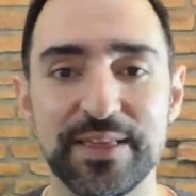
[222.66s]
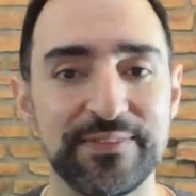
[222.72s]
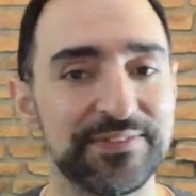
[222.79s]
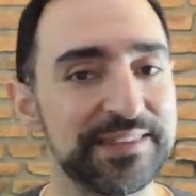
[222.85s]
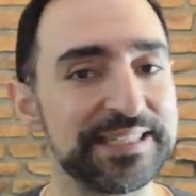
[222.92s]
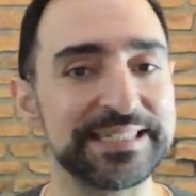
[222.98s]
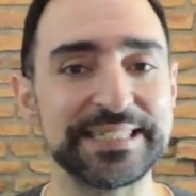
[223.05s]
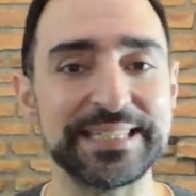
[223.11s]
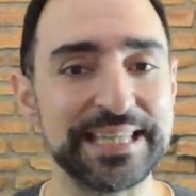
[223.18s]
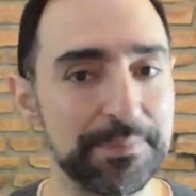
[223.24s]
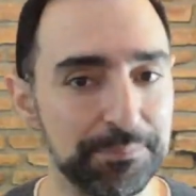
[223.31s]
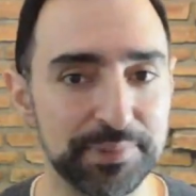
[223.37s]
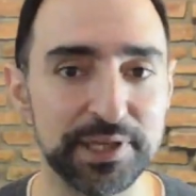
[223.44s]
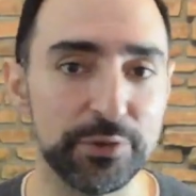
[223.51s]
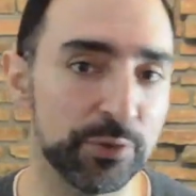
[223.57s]
that this
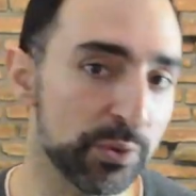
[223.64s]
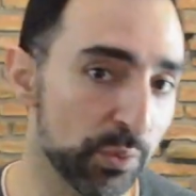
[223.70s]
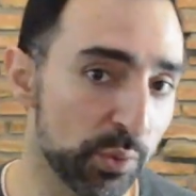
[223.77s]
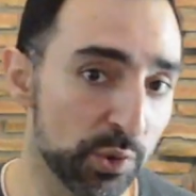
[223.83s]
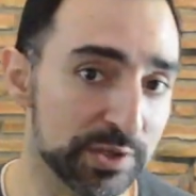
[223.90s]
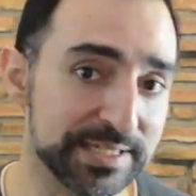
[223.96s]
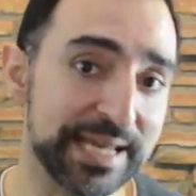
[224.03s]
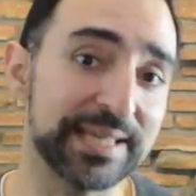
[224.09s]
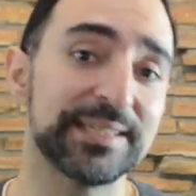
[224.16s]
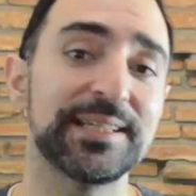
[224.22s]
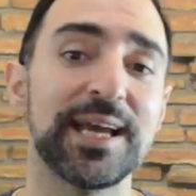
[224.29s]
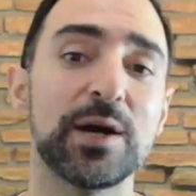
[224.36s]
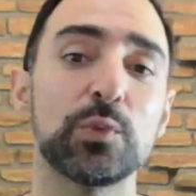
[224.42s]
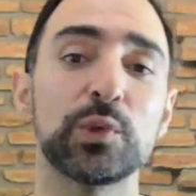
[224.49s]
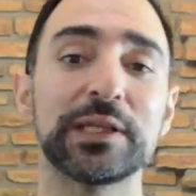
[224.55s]
EMP rewards
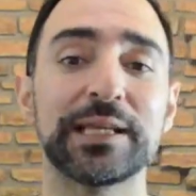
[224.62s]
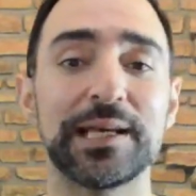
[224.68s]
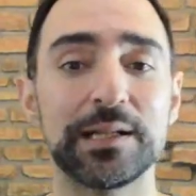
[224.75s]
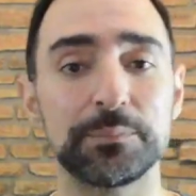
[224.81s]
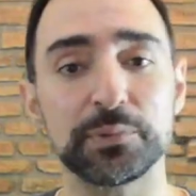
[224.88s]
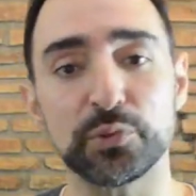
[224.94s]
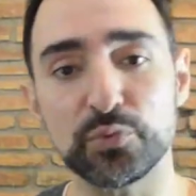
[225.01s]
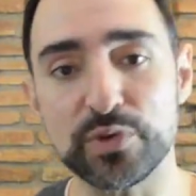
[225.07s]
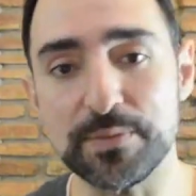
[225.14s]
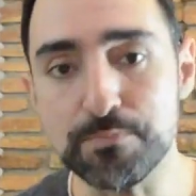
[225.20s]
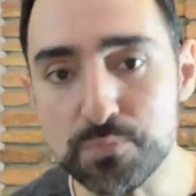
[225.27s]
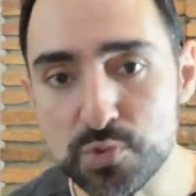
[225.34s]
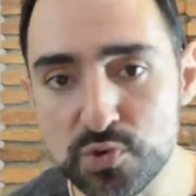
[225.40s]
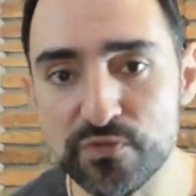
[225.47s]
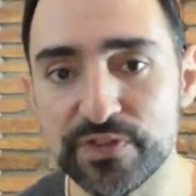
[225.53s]
idea will help
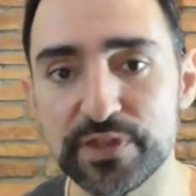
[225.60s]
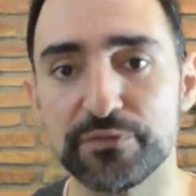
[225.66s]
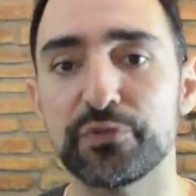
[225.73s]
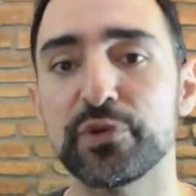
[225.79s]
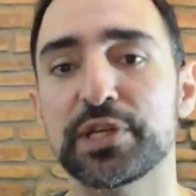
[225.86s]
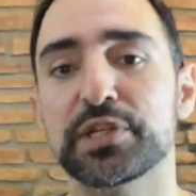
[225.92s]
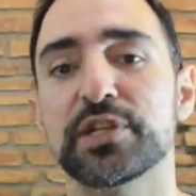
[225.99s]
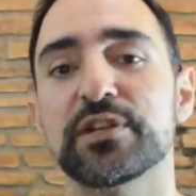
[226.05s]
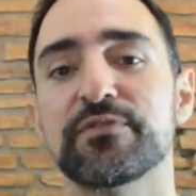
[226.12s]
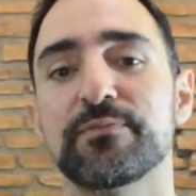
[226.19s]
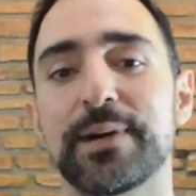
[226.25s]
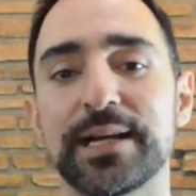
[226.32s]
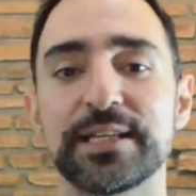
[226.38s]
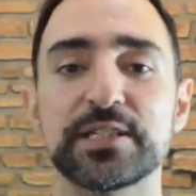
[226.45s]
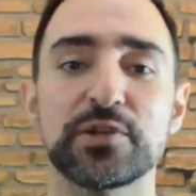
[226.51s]
remove the friction of
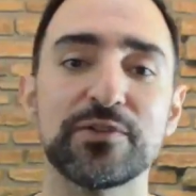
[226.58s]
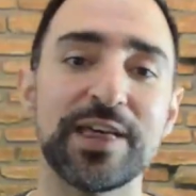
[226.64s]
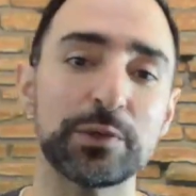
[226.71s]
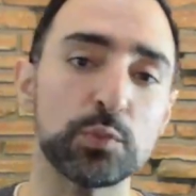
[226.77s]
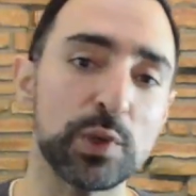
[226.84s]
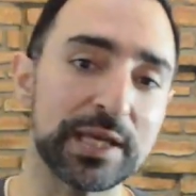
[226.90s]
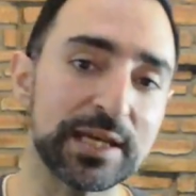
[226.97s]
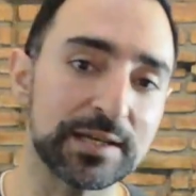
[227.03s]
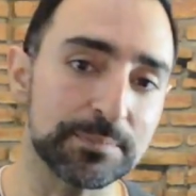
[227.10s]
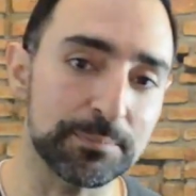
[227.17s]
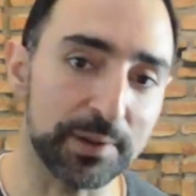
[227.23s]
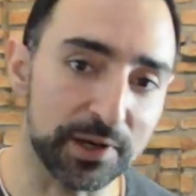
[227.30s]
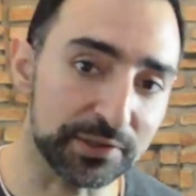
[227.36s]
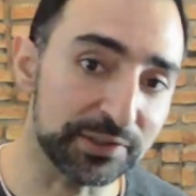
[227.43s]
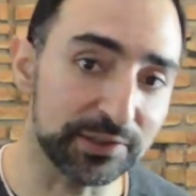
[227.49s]
money so that we can
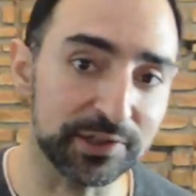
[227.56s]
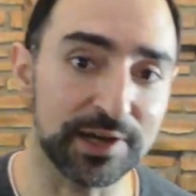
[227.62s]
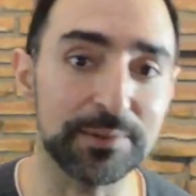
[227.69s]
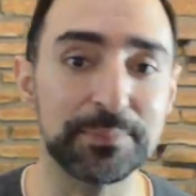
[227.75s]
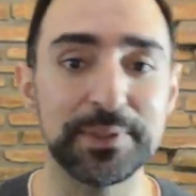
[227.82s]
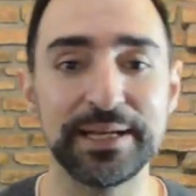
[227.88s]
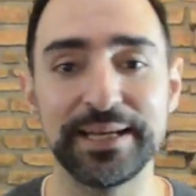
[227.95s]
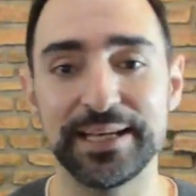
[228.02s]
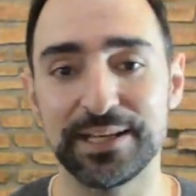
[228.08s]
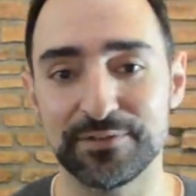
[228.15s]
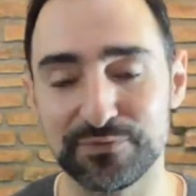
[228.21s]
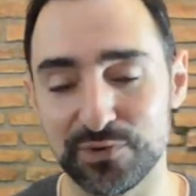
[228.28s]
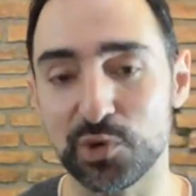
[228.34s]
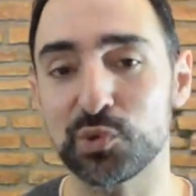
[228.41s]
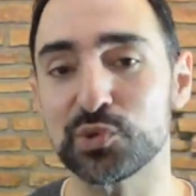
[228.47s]
partner up
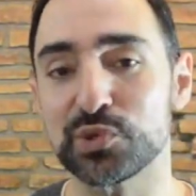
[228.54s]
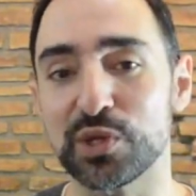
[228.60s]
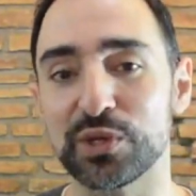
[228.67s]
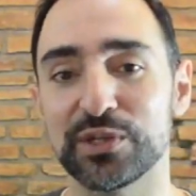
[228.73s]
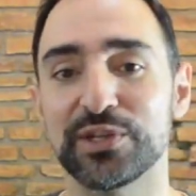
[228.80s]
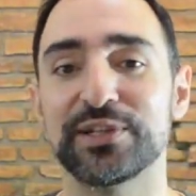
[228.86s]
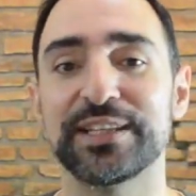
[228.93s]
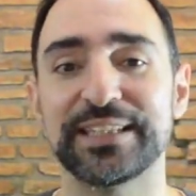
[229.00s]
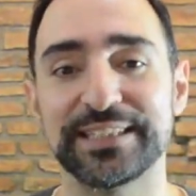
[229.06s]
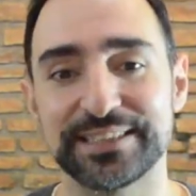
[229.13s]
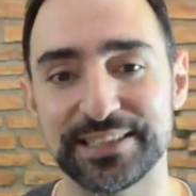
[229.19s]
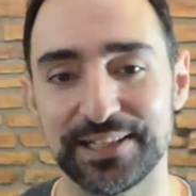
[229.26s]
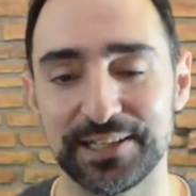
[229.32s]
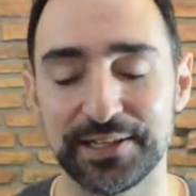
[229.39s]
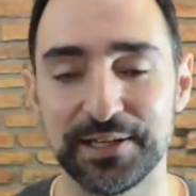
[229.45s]
and focus on learning
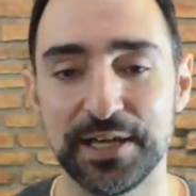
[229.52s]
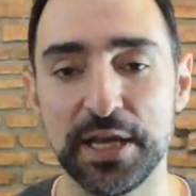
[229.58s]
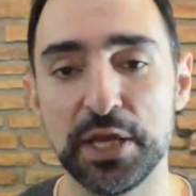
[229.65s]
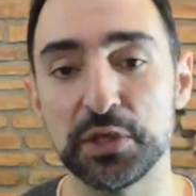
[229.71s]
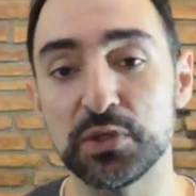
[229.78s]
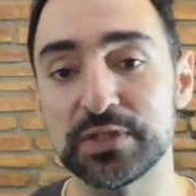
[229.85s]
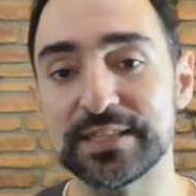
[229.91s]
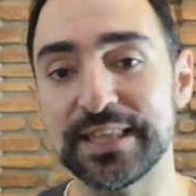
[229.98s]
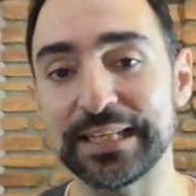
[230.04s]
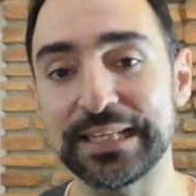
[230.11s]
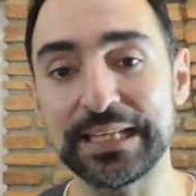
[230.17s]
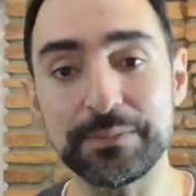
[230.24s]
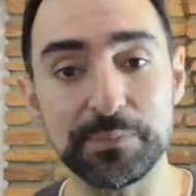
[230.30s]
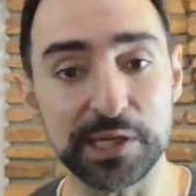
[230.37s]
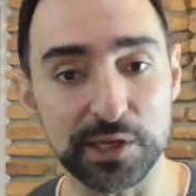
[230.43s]
guitar. Use the
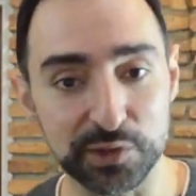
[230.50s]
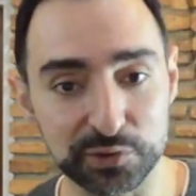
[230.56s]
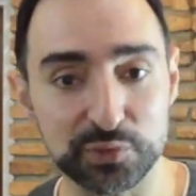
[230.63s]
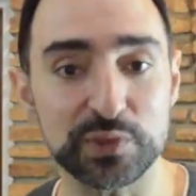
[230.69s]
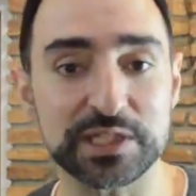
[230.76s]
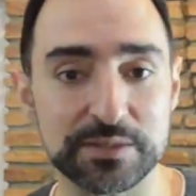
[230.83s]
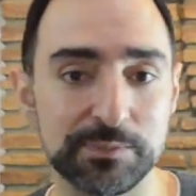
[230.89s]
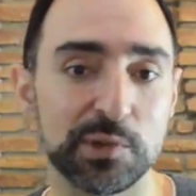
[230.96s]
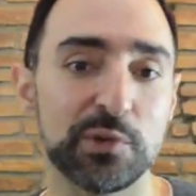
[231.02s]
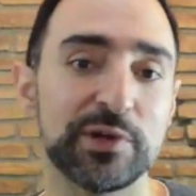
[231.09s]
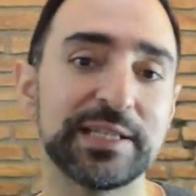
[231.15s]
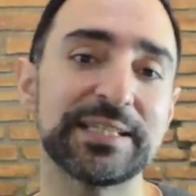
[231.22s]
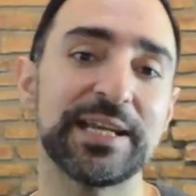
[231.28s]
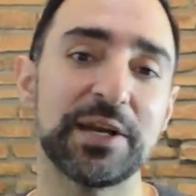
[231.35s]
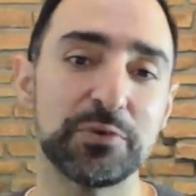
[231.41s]
link below to explore
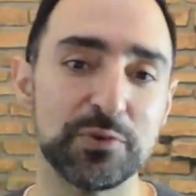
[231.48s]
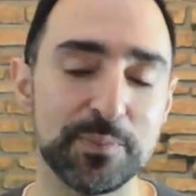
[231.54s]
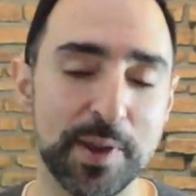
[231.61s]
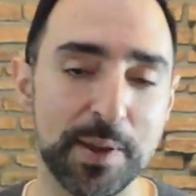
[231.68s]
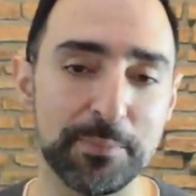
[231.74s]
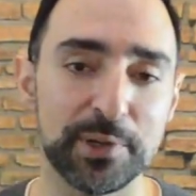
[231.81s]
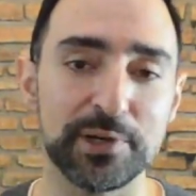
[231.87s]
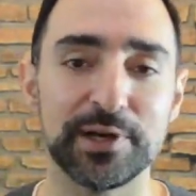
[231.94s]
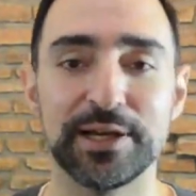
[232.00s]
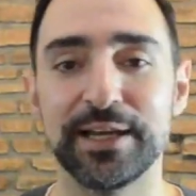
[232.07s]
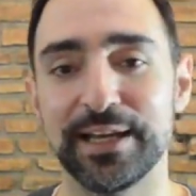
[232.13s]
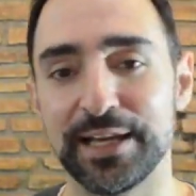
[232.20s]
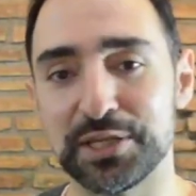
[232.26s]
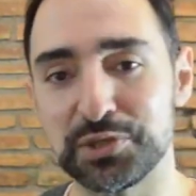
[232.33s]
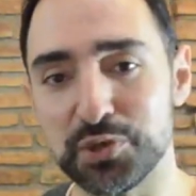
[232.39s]
it, and remember,
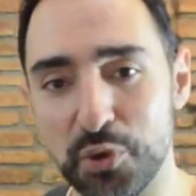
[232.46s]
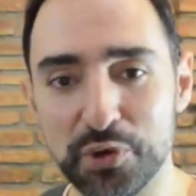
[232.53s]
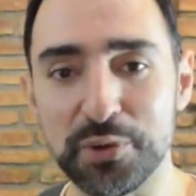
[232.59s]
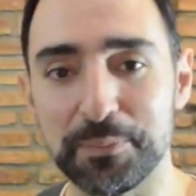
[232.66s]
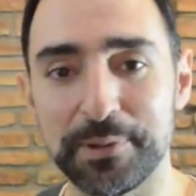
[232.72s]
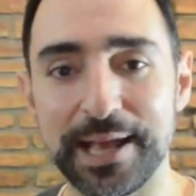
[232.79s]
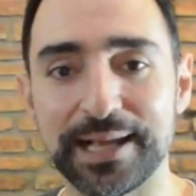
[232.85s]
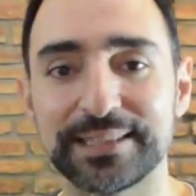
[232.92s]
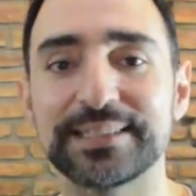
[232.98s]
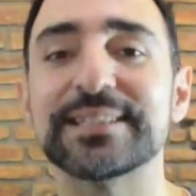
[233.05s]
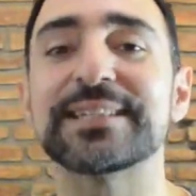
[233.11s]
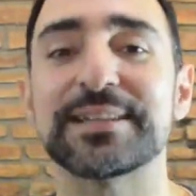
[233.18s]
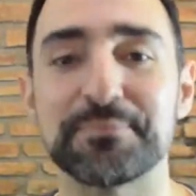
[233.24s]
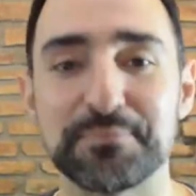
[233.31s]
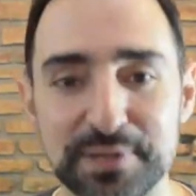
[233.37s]
enjoy your
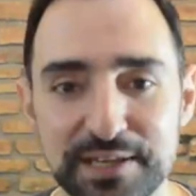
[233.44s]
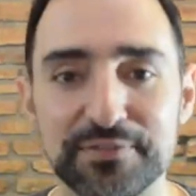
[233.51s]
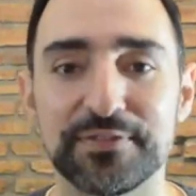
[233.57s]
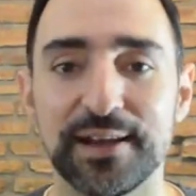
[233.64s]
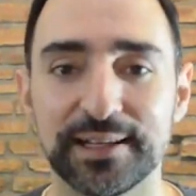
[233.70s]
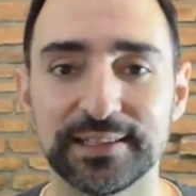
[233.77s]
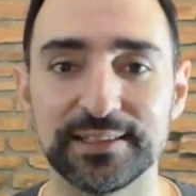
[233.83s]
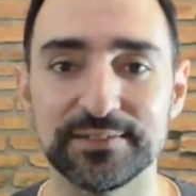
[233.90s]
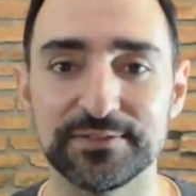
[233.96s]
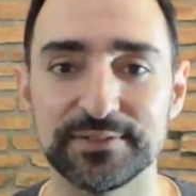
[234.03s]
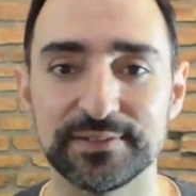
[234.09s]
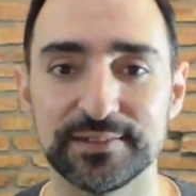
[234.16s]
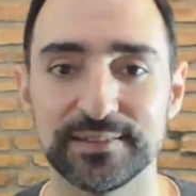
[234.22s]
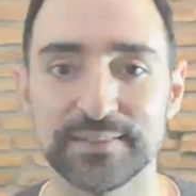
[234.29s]
practice and be effective.